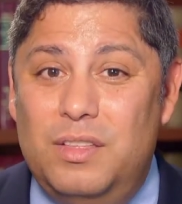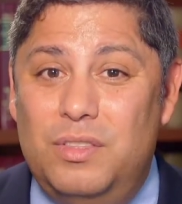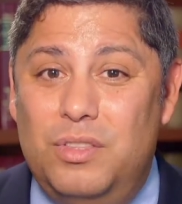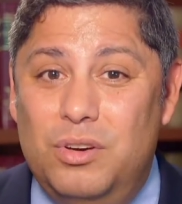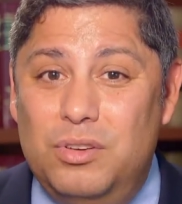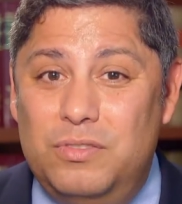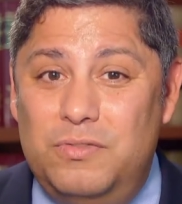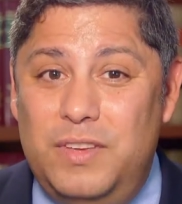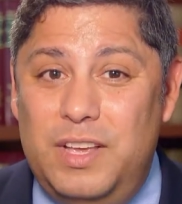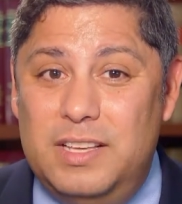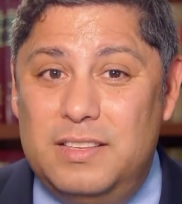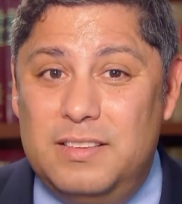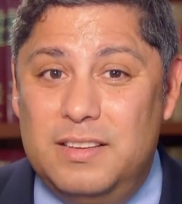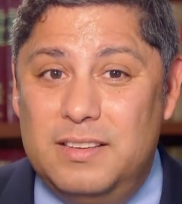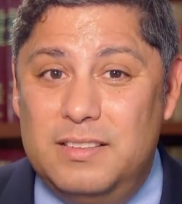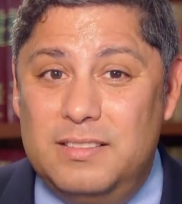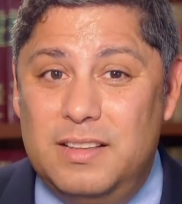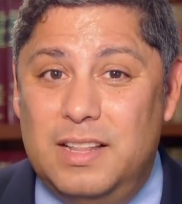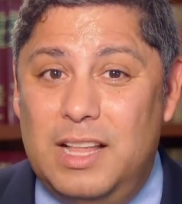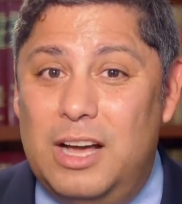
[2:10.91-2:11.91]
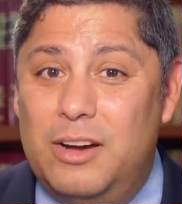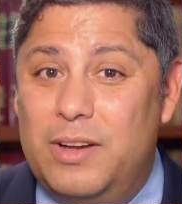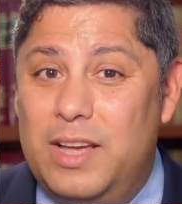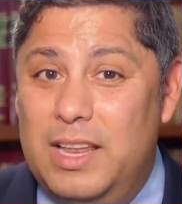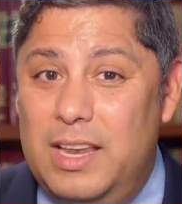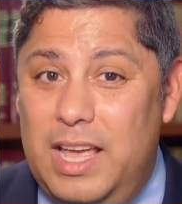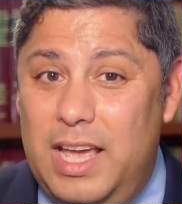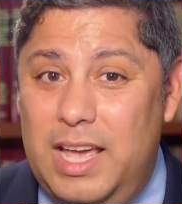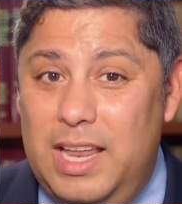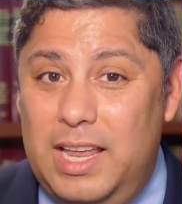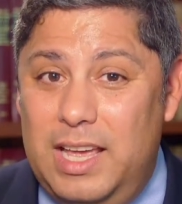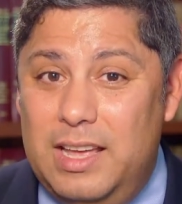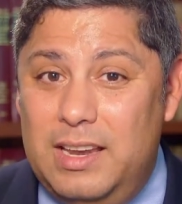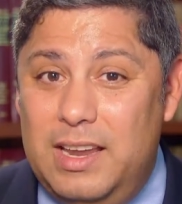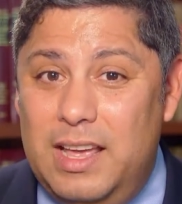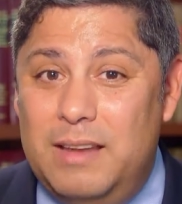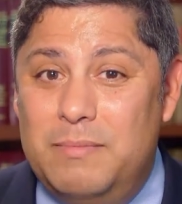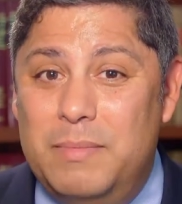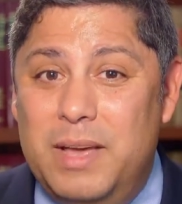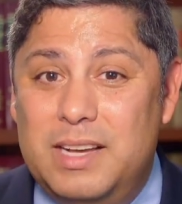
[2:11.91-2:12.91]
Those visas allow
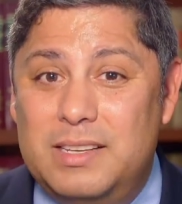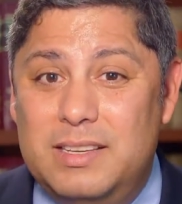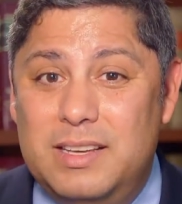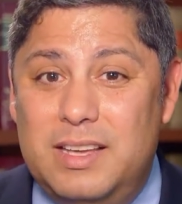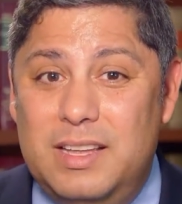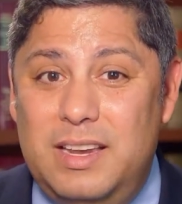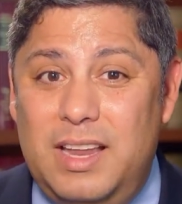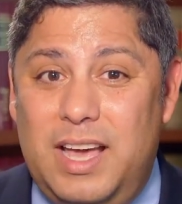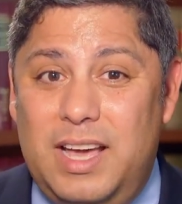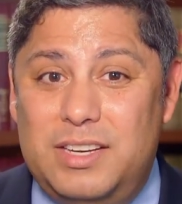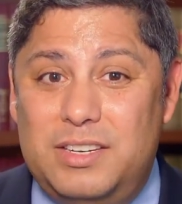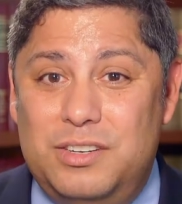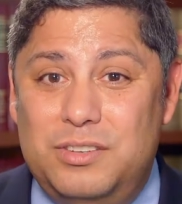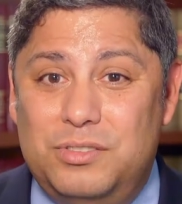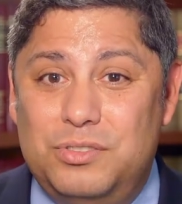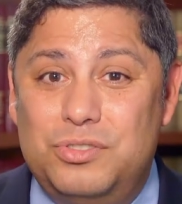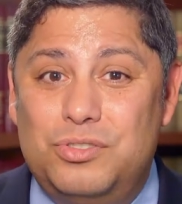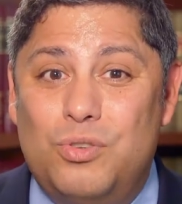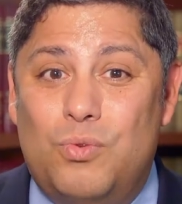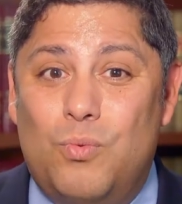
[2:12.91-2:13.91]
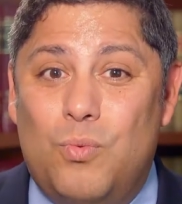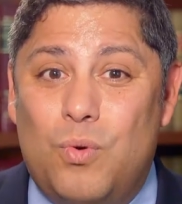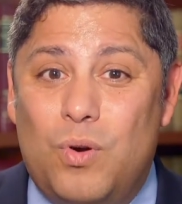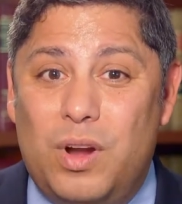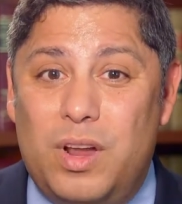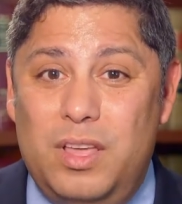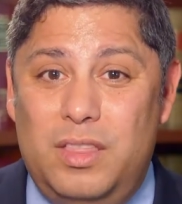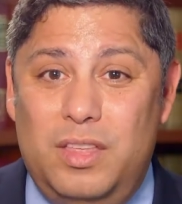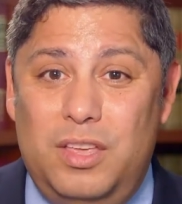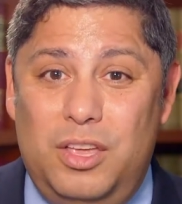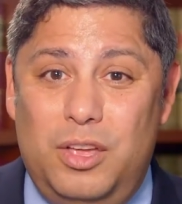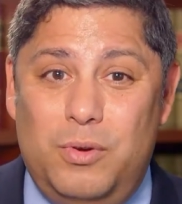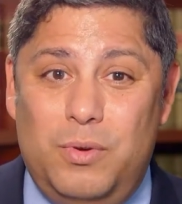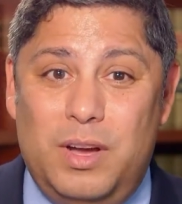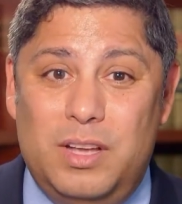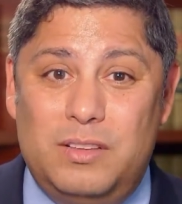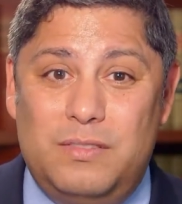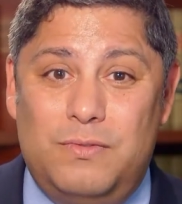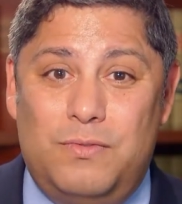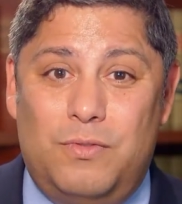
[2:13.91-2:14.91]
Canadian and Mexican nationals to work in the
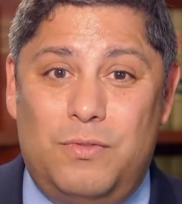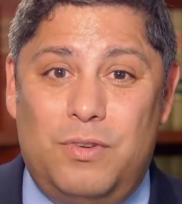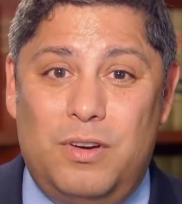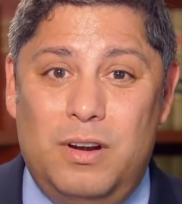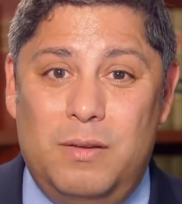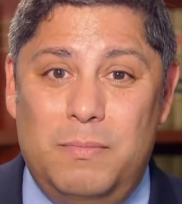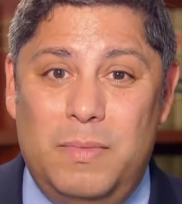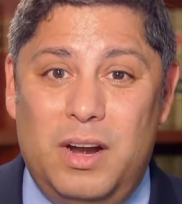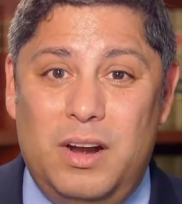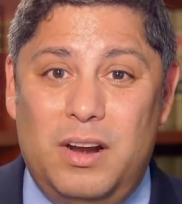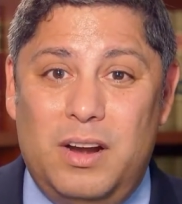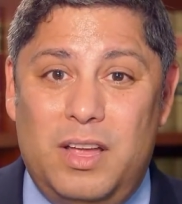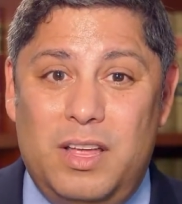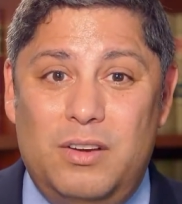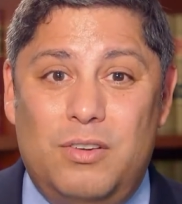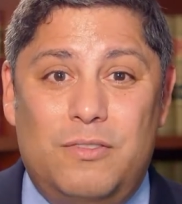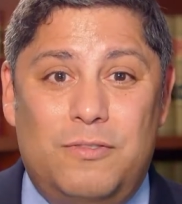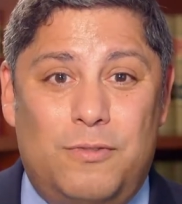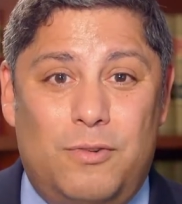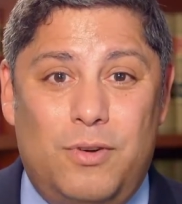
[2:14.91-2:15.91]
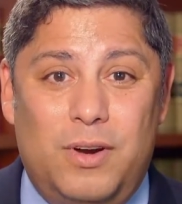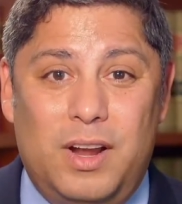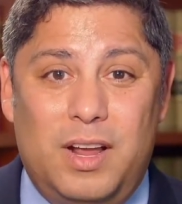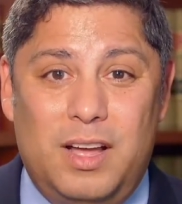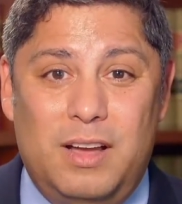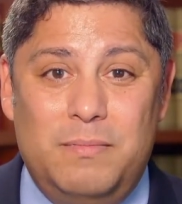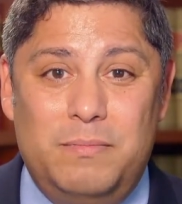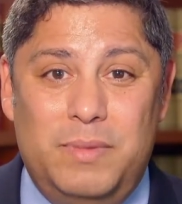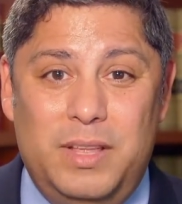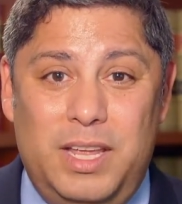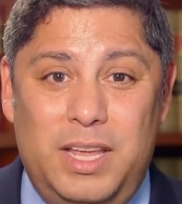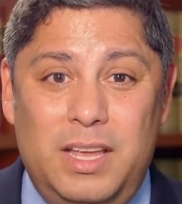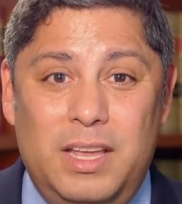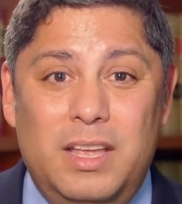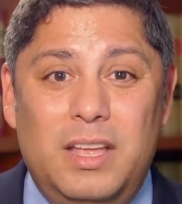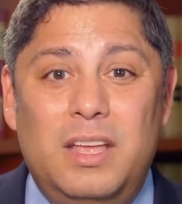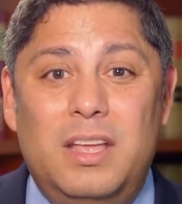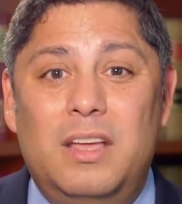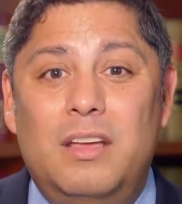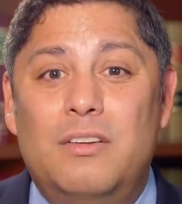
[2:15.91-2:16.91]
U.S. for an American or foreign company
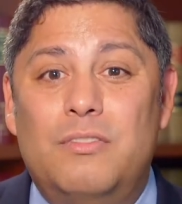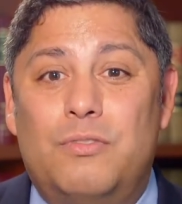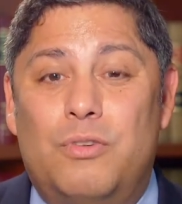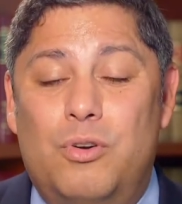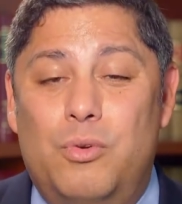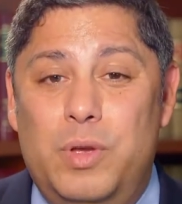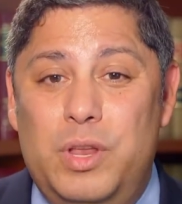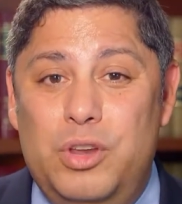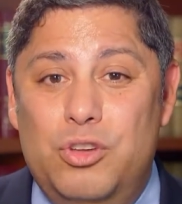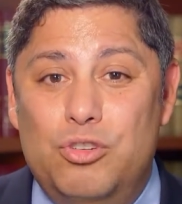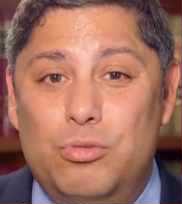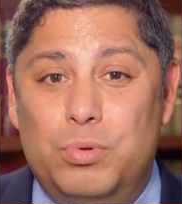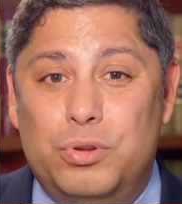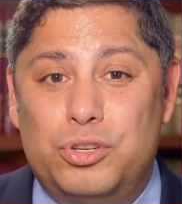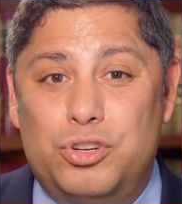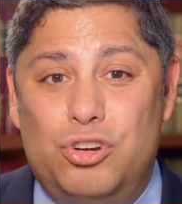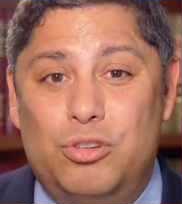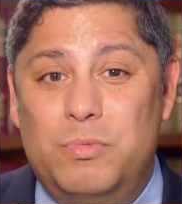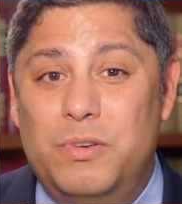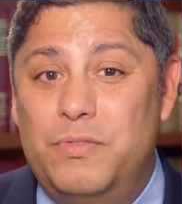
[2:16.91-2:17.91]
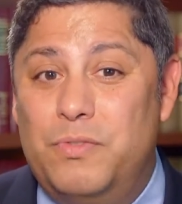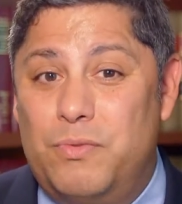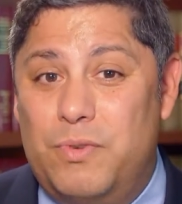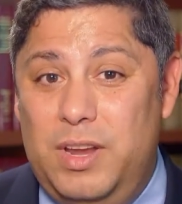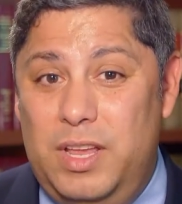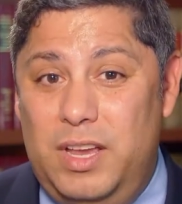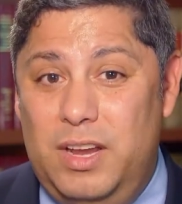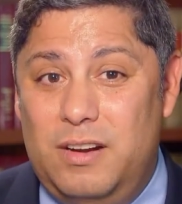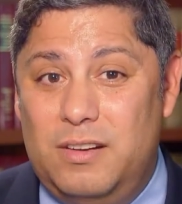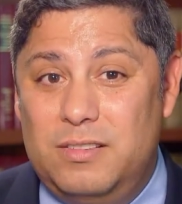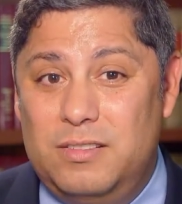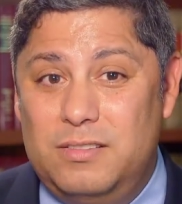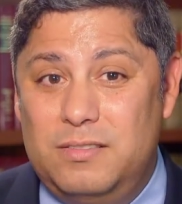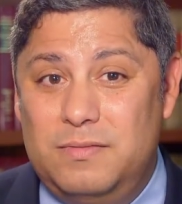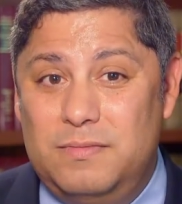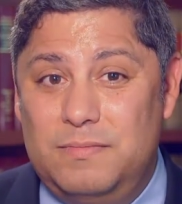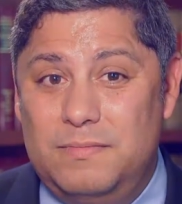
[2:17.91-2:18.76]
for a renewable term of 3 years.